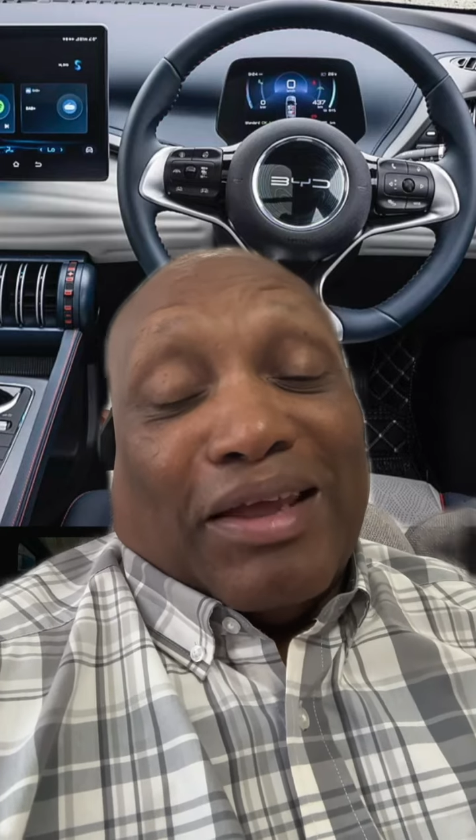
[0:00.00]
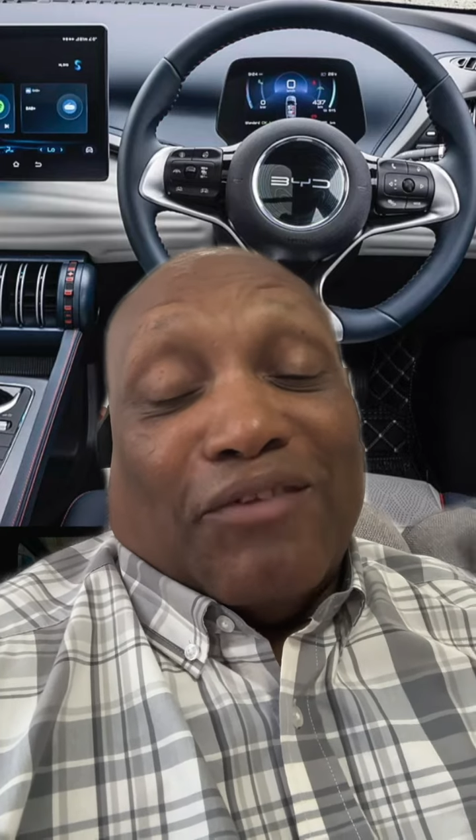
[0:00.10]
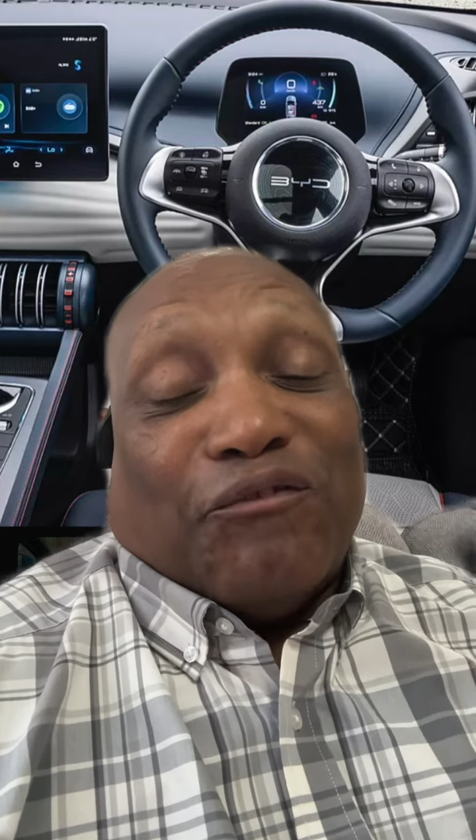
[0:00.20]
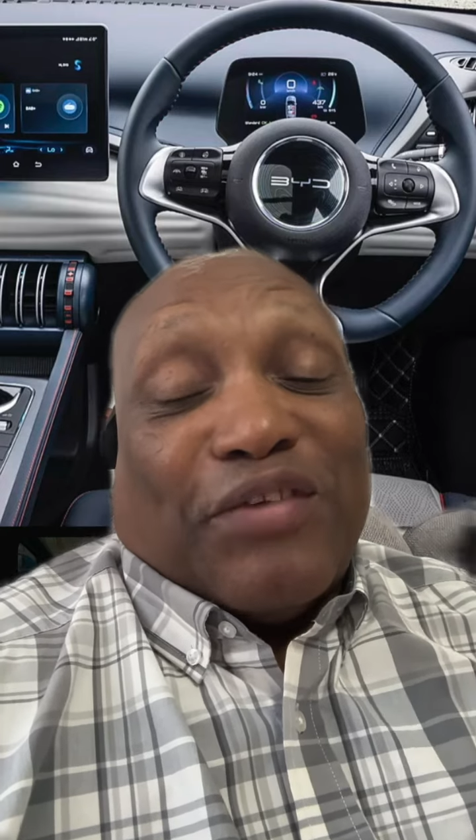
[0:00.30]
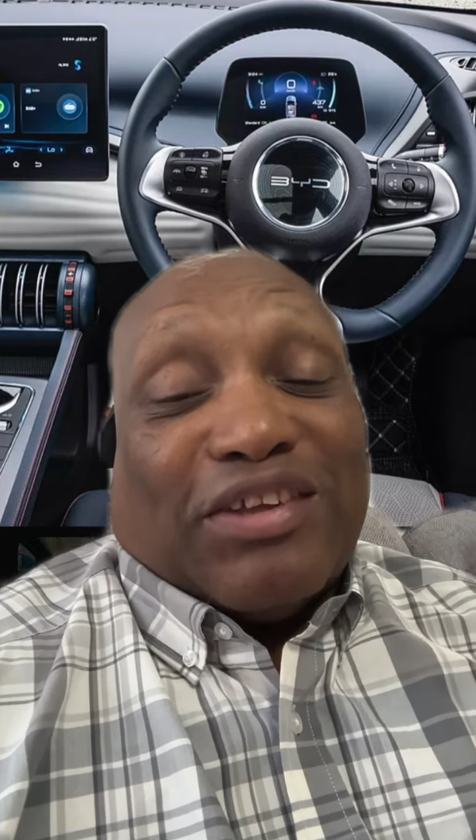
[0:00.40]

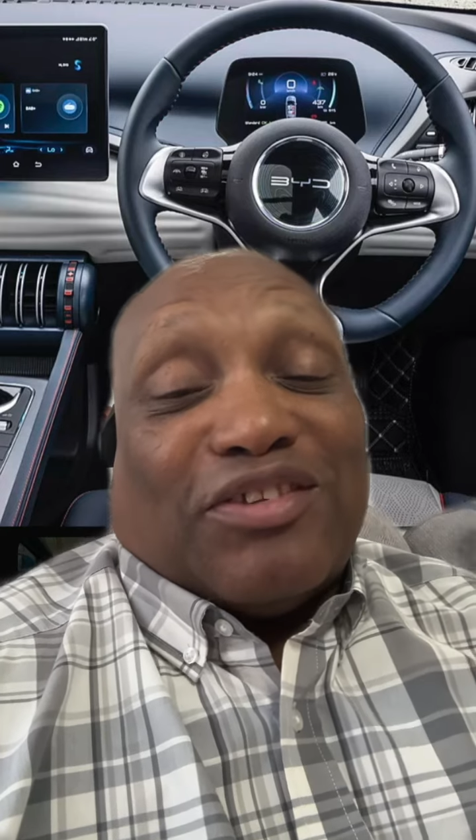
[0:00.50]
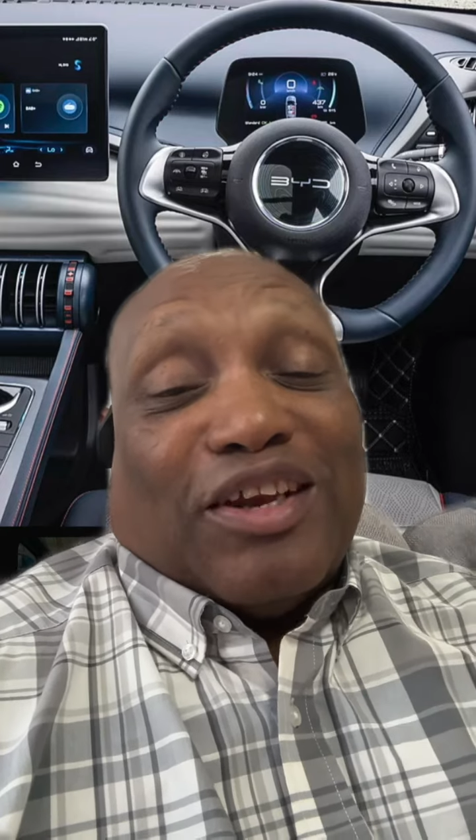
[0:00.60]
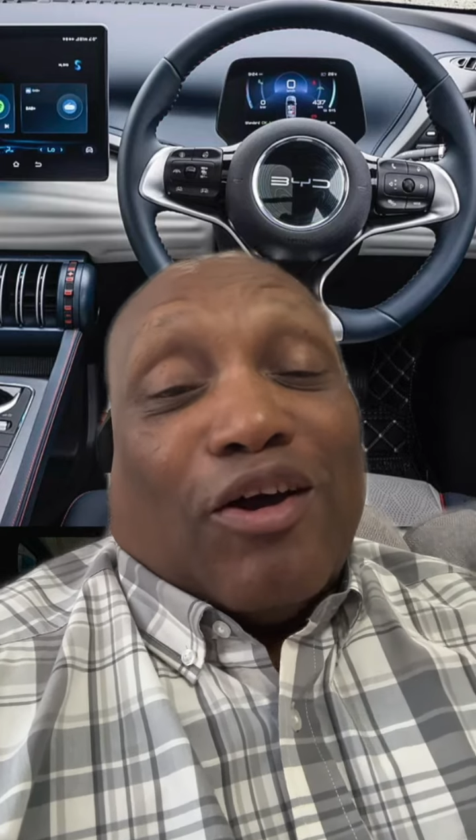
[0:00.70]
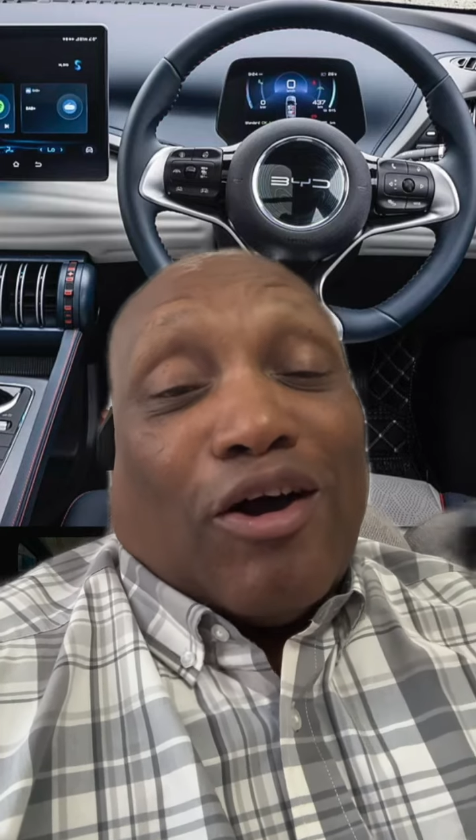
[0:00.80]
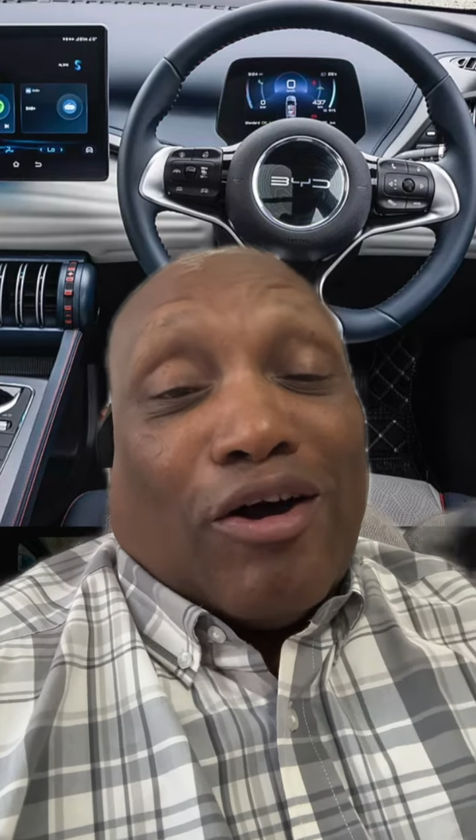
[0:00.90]

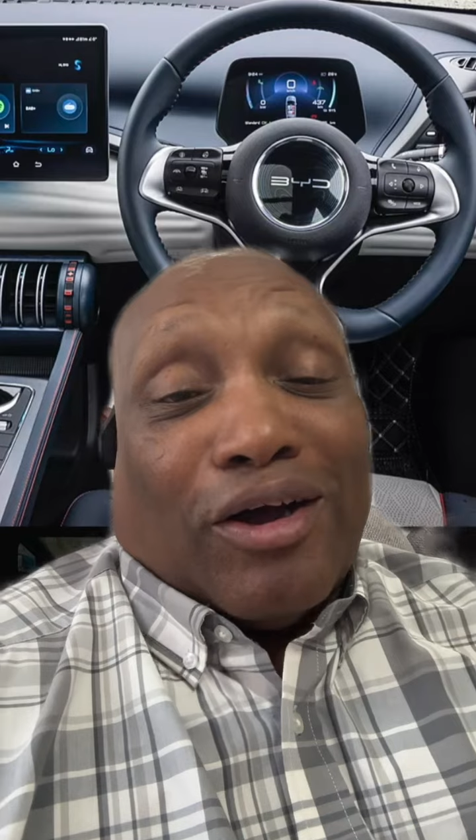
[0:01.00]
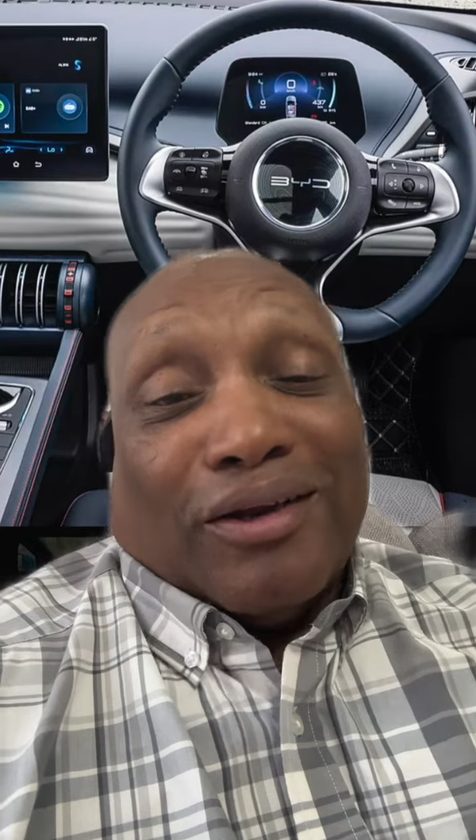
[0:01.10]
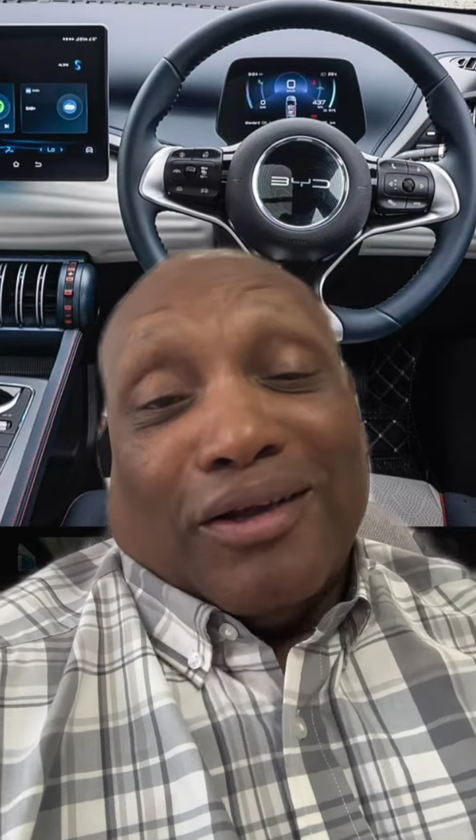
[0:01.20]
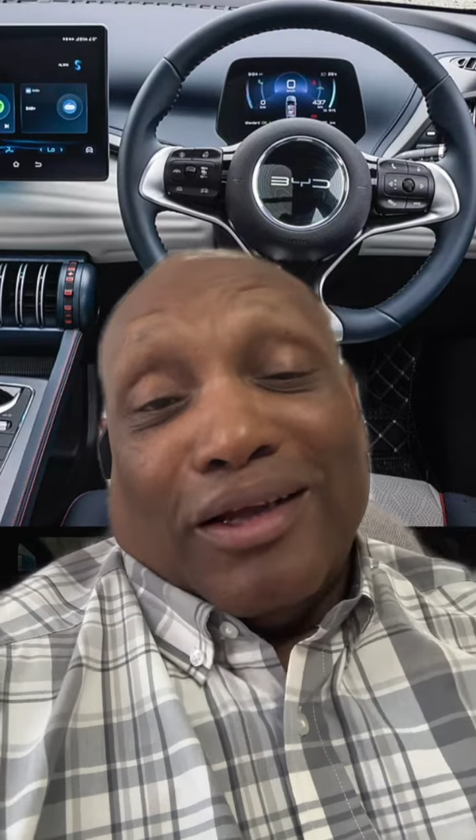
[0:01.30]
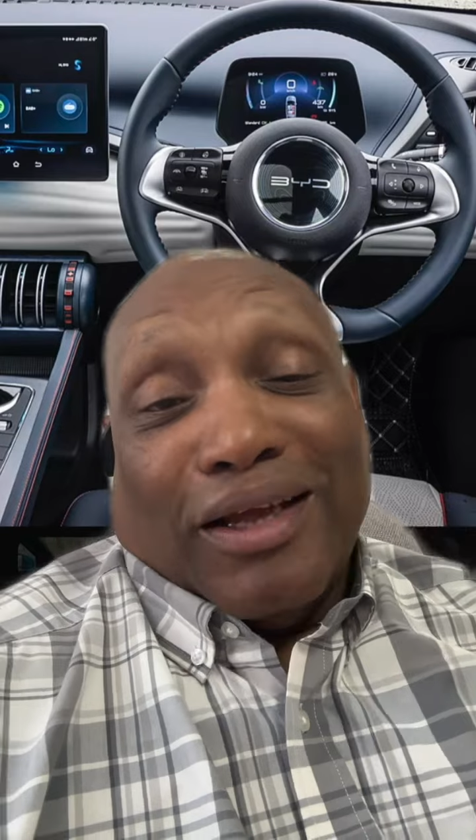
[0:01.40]
invested hard